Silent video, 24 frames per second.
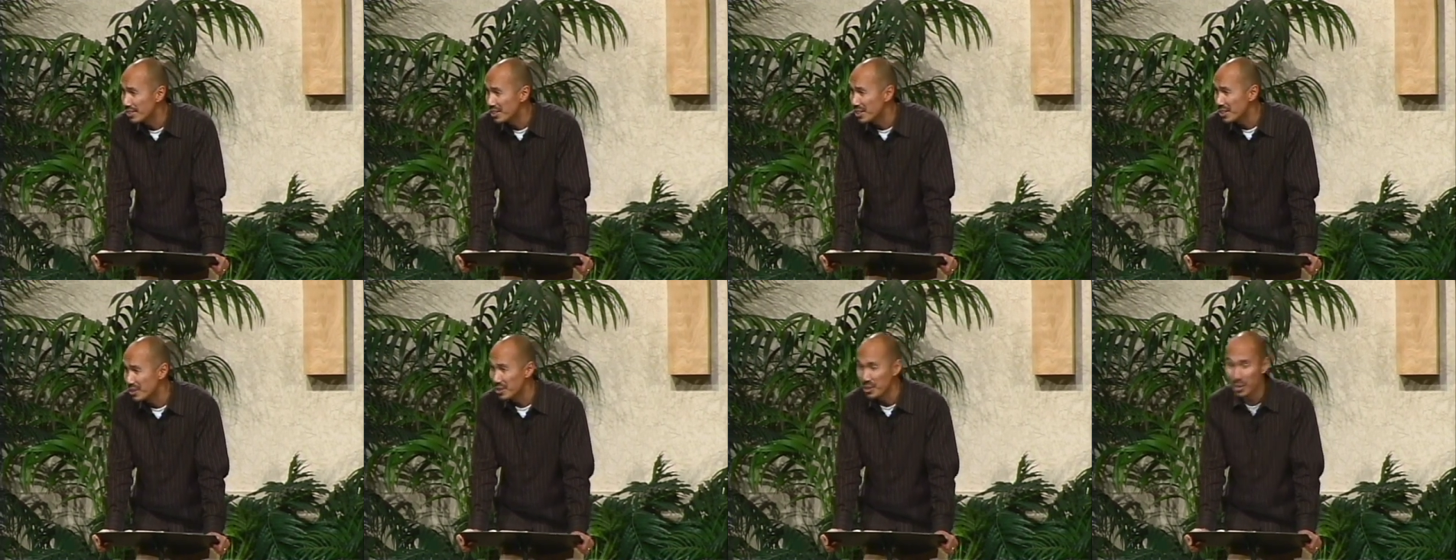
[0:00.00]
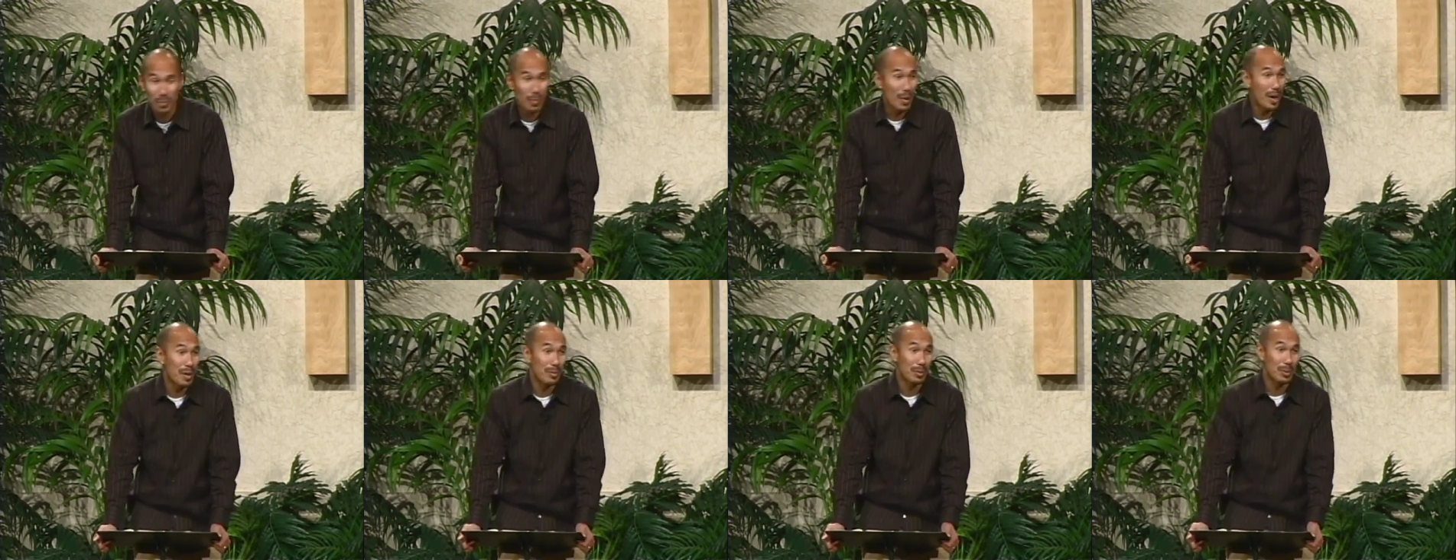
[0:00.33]
You know,
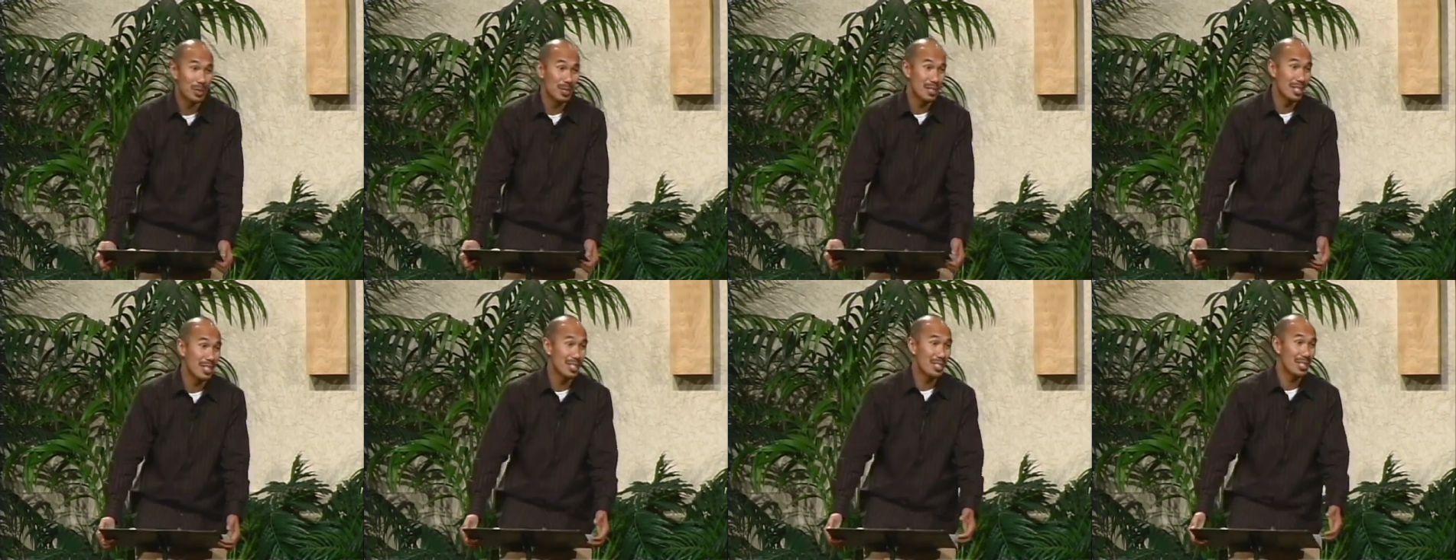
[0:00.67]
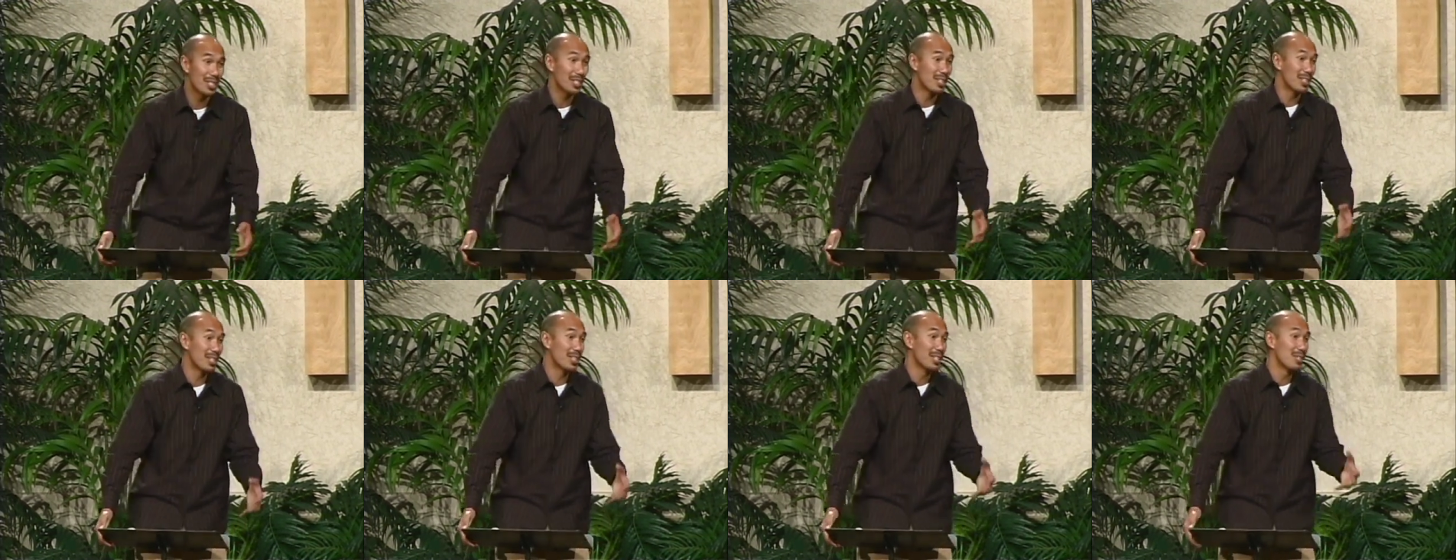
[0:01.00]
the Bible says
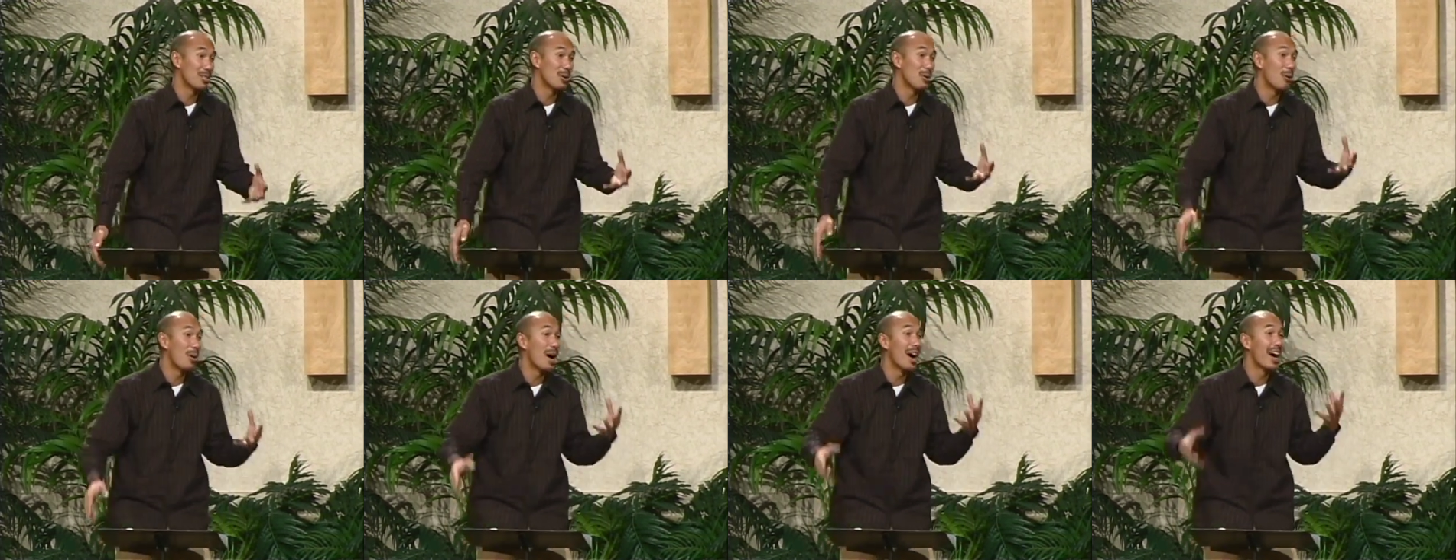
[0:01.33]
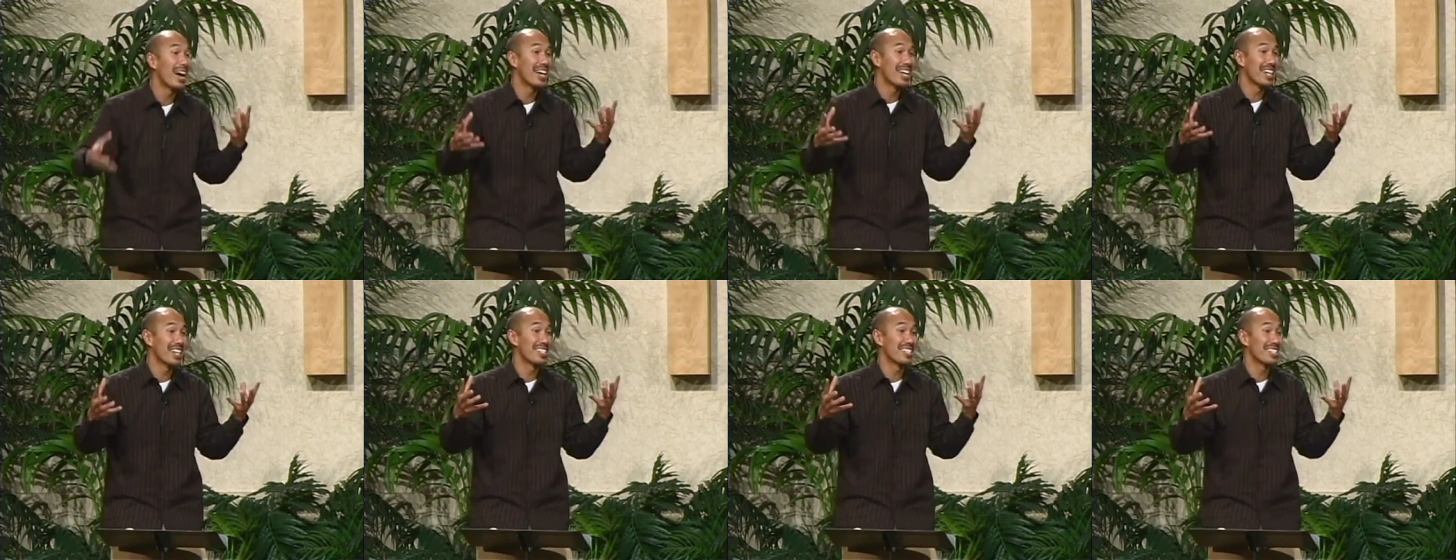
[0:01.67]
that no
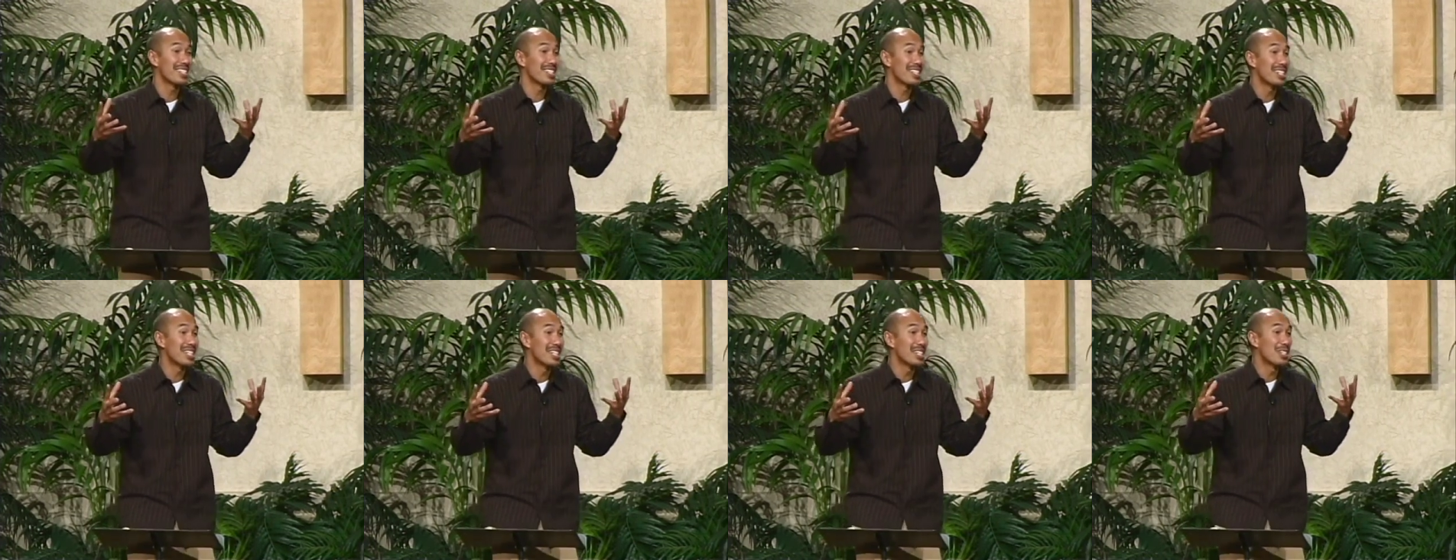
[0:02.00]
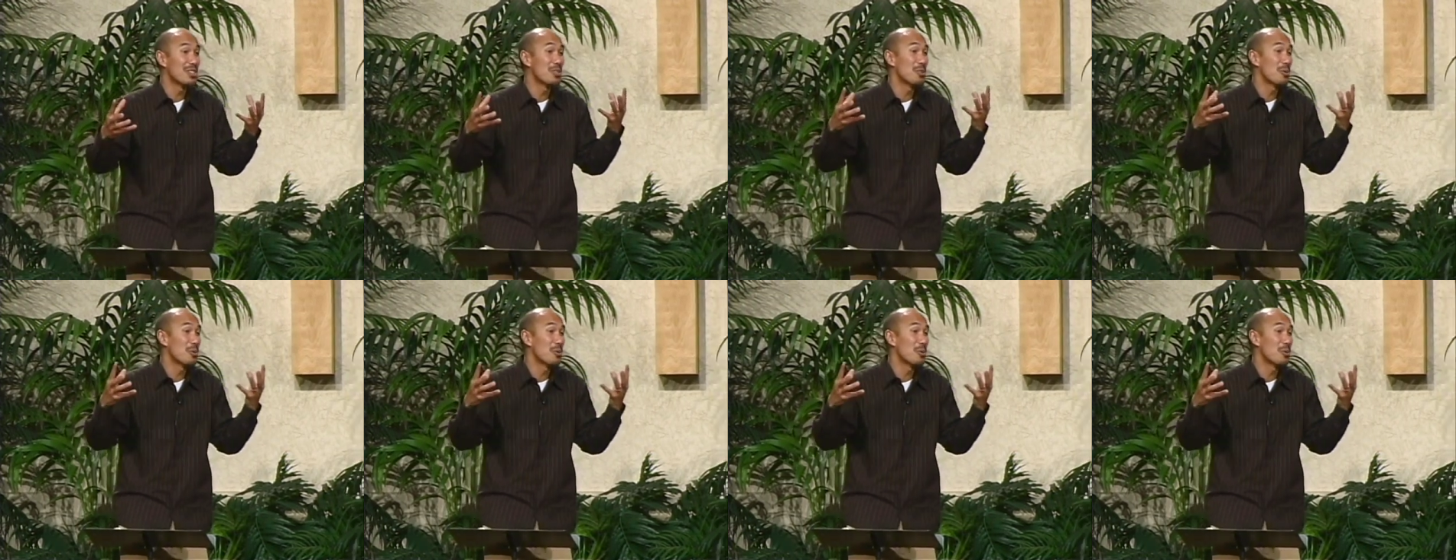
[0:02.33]
eye has seen,